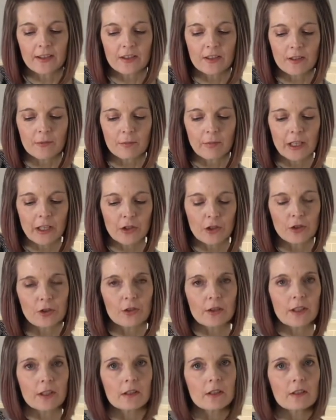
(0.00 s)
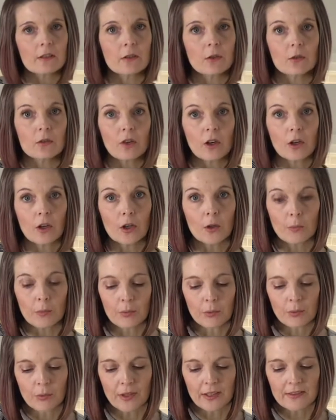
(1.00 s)
and make sure that the dough is all
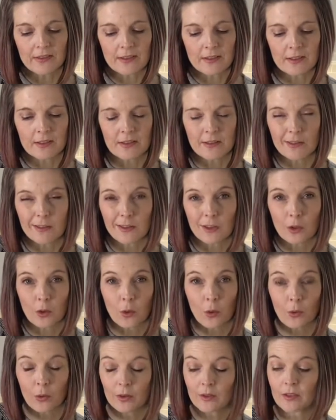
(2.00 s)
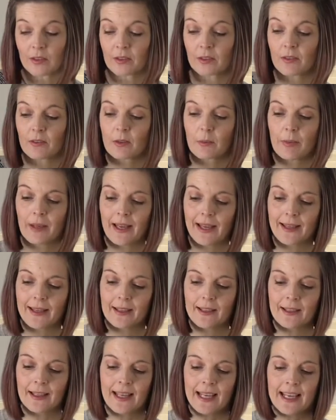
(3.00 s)
pressed into the corners of the pan
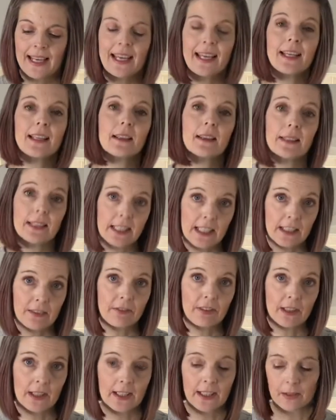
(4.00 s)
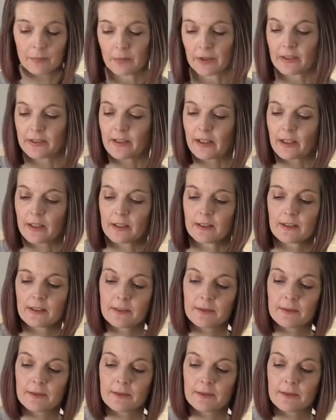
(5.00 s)
and evenly up the sides.